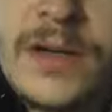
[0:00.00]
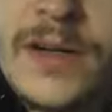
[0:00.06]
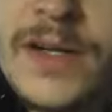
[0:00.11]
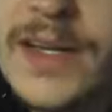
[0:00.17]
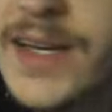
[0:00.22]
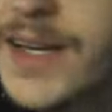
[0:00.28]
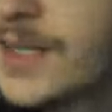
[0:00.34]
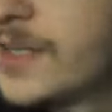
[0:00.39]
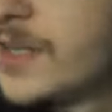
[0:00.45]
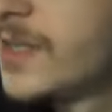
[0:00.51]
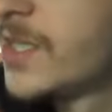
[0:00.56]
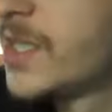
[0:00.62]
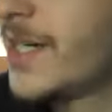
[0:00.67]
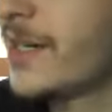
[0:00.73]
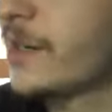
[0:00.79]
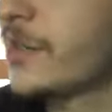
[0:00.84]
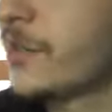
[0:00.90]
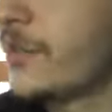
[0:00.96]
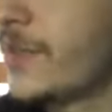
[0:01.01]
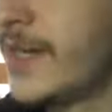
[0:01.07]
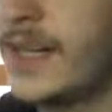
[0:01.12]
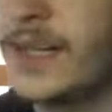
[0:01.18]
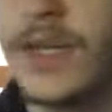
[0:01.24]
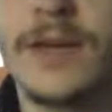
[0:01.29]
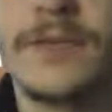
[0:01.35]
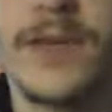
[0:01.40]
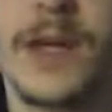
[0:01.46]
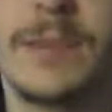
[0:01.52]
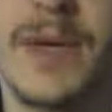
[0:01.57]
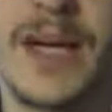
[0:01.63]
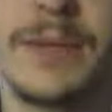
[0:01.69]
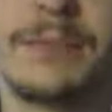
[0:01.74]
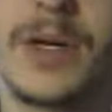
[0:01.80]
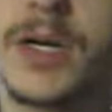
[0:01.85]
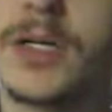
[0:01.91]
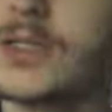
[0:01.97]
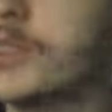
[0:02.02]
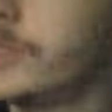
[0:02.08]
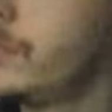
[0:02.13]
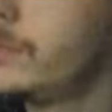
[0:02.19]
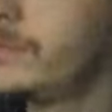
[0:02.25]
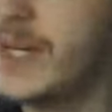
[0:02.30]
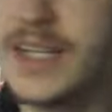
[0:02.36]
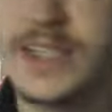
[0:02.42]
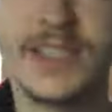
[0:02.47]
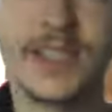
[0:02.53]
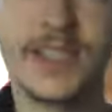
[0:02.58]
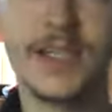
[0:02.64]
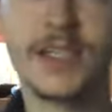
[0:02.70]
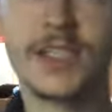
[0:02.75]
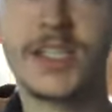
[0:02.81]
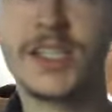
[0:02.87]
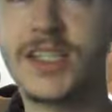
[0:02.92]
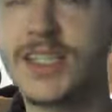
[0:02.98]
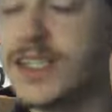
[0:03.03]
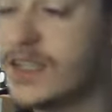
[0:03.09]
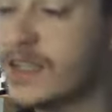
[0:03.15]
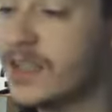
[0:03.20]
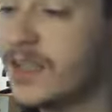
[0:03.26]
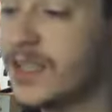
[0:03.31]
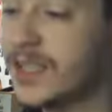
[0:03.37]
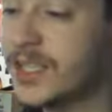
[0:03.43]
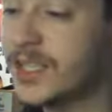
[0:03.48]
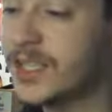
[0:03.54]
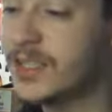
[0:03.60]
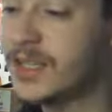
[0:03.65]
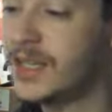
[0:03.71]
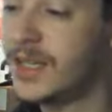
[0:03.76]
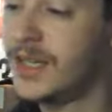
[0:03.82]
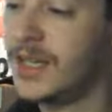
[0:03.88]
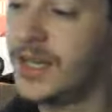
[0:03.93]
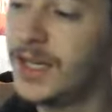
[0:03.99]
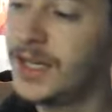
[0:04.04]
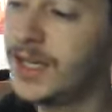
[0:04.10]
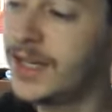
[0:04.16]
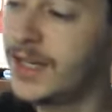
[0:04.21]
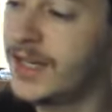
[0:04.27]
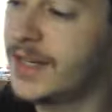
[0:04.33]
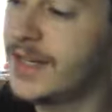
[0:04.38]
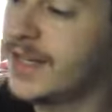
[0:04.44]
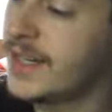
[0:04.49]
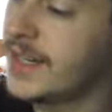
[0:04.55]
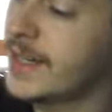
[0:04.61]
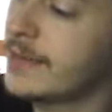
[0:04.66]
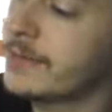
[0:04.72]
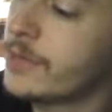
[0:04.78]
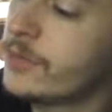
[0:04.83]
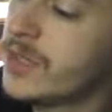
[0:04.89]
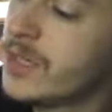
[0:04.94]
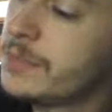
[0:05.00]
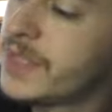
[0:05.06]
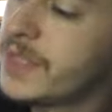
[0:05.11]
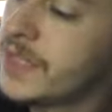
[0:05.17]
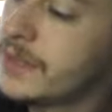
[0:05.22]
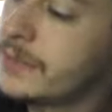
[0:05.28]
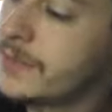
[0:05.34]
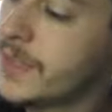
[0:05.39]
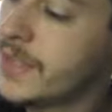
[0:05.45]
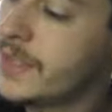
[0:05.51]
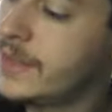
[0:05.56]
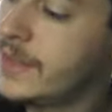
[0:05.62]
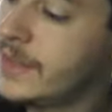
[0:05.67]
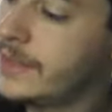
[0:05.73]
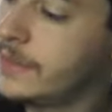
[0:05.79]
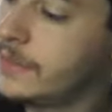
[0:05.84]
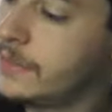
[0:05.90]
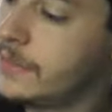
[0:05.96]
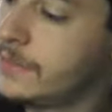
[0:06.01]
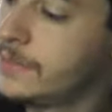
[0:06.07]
Alright guys, this is Shaka Joe 911 on my part 2 of my Sega Genesis collection, and I am going to begin right now.